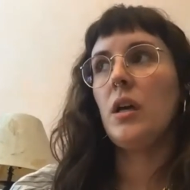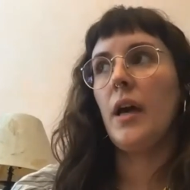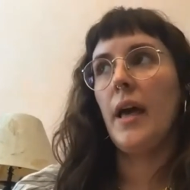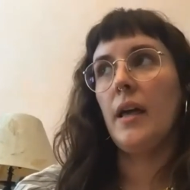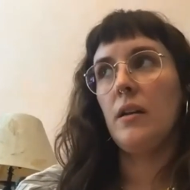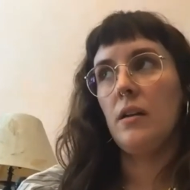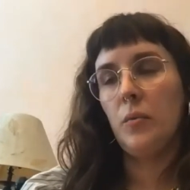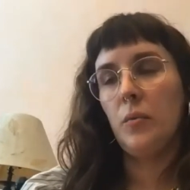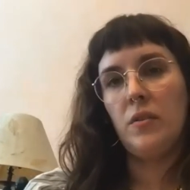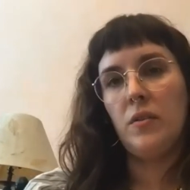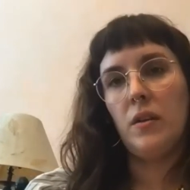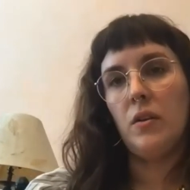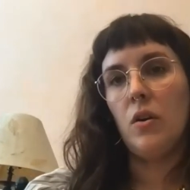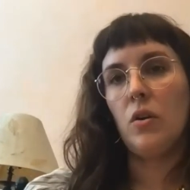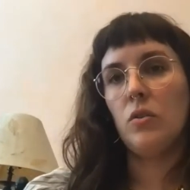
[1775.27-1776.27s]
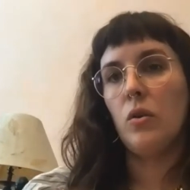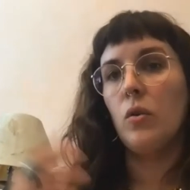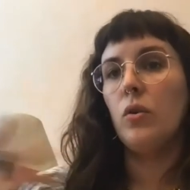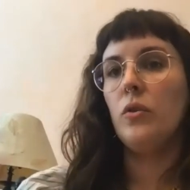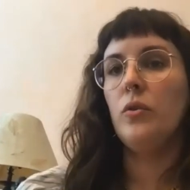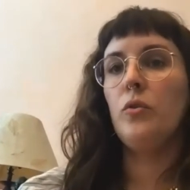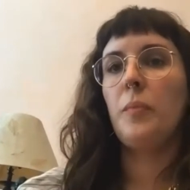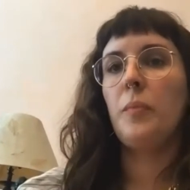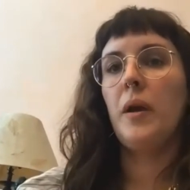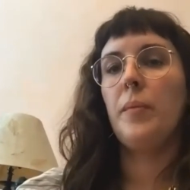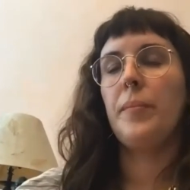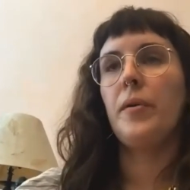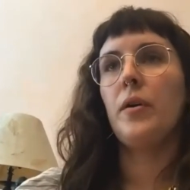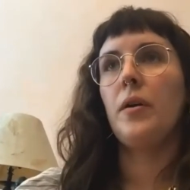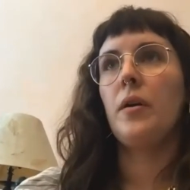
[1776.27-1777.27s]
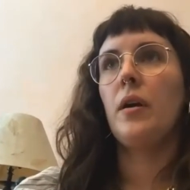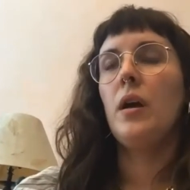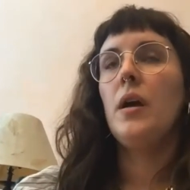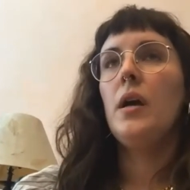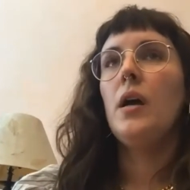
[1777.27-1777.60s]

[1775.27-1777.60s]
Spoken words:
and it was in our local newspaper.